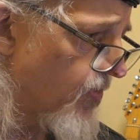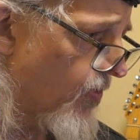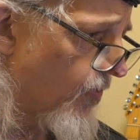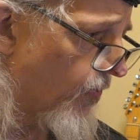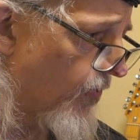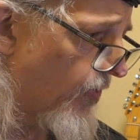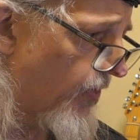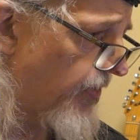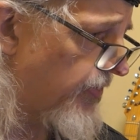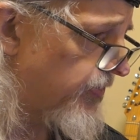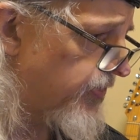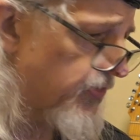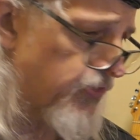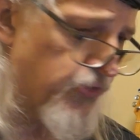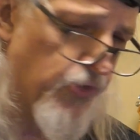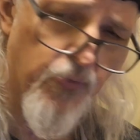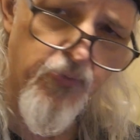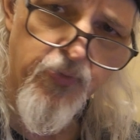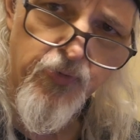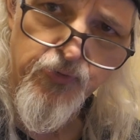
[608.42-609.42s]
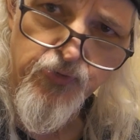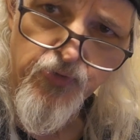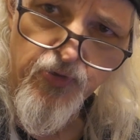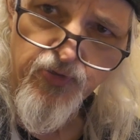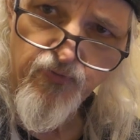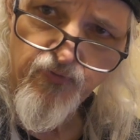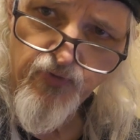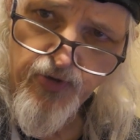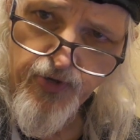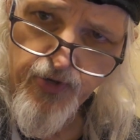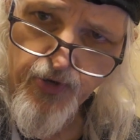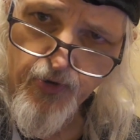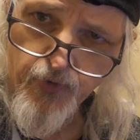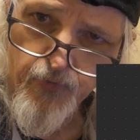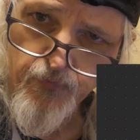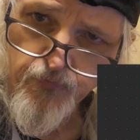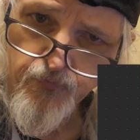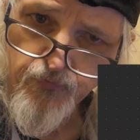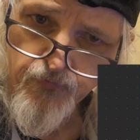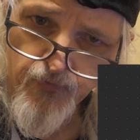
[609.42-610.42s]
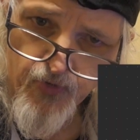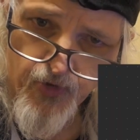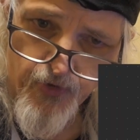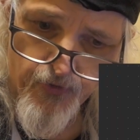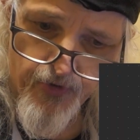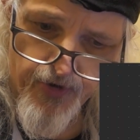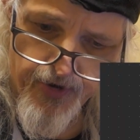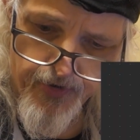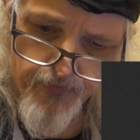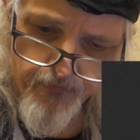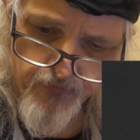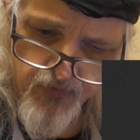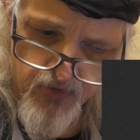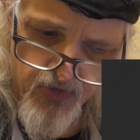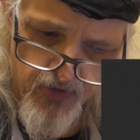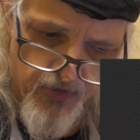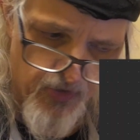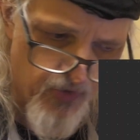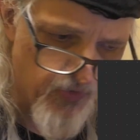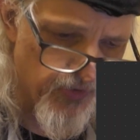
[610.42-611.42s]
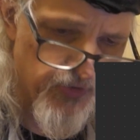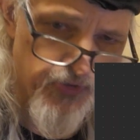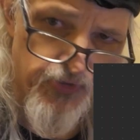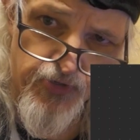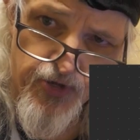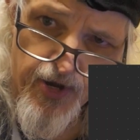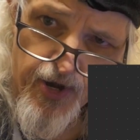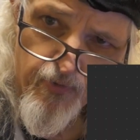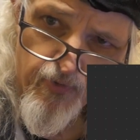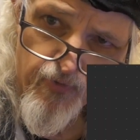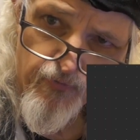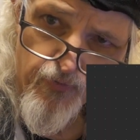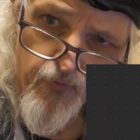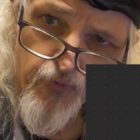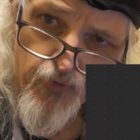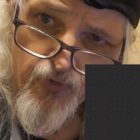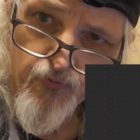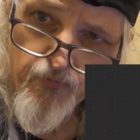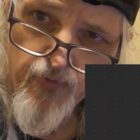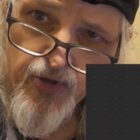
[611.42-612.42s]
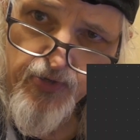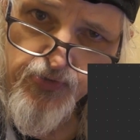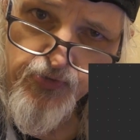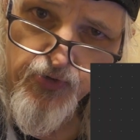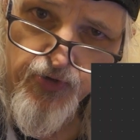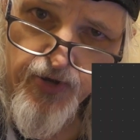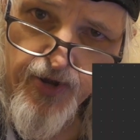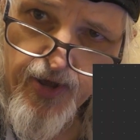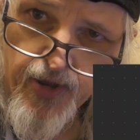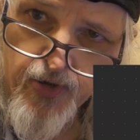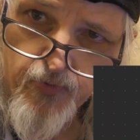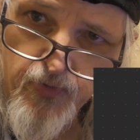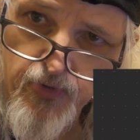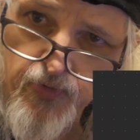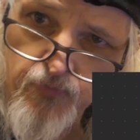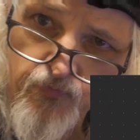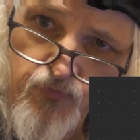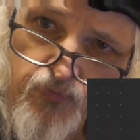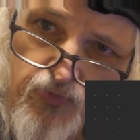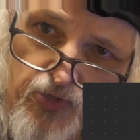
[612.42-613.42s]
Or just hope you enjoyed the video. Alright, this is Cameron from Groove Master Academy.